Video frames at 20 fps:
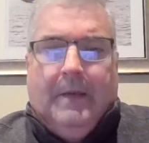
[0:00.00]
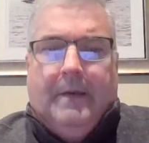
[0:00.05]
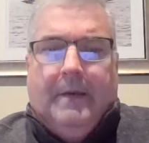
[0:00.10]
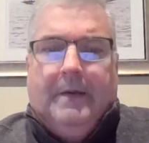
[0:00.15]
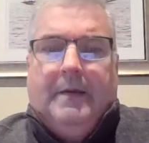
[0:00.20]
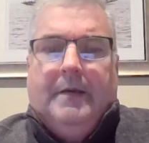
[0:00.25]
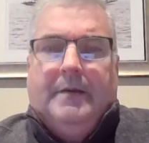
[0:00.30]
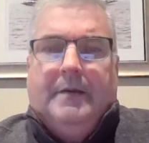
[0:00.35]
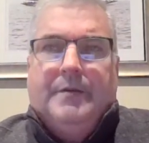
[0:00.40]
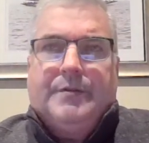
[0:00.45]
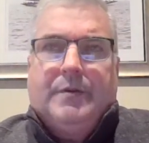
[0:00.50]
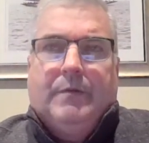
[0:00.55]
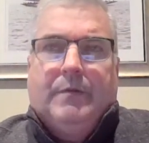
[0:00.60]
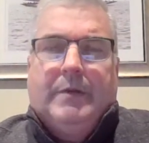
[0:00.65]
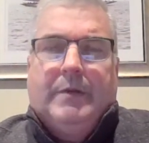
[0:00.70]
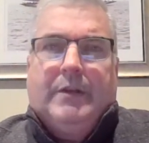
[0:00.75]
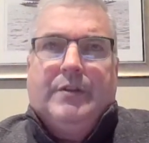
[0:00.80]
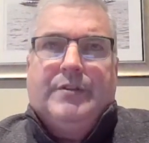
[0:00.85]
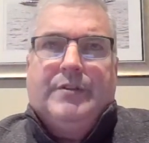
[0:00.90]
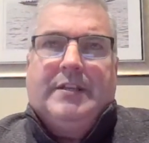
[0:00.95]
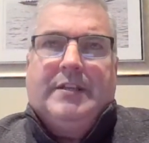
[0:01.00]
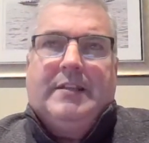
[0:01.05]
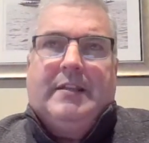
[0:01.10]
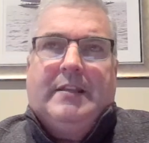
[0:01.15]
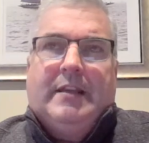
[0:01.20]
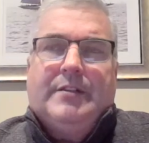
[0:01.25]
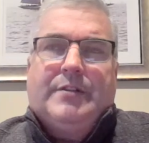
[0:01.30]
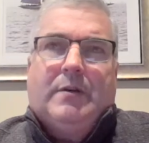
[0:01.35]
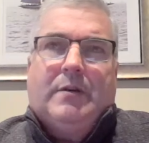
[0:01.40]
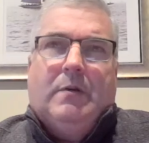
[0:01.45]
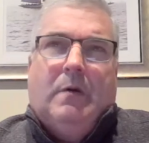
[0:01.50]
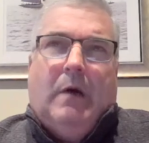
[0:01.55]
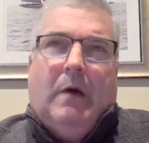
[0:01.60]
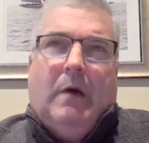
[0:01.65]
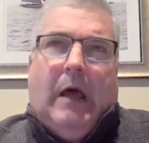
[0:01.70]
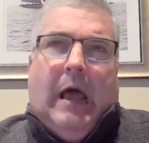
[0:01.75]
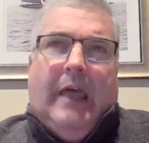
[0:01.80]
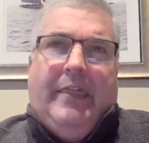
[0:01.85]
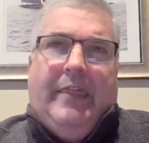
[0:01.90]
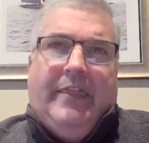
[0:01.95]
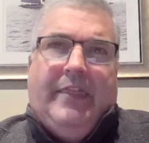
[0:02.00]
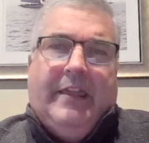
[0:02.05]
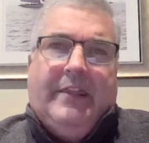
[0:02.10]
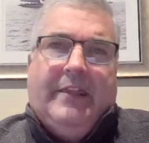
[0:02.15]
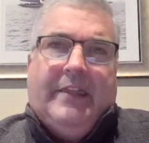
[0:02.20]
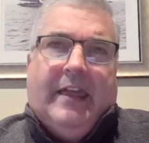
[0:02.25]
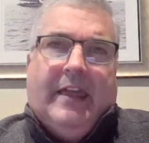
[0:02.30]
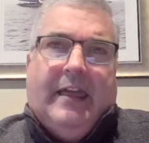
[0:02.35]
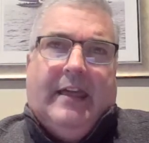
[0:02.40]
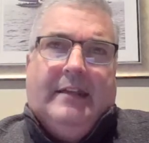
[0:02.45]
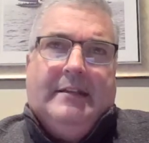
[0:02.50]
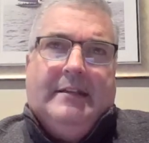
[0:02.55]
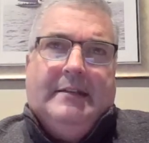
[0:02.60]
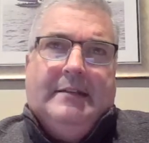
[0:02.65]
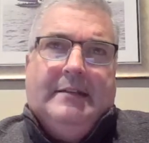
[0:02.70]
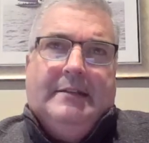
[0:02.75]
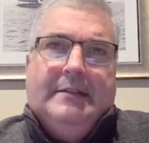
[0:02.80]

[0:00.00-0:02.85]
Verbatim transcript: Uh, so we can see that. So I think that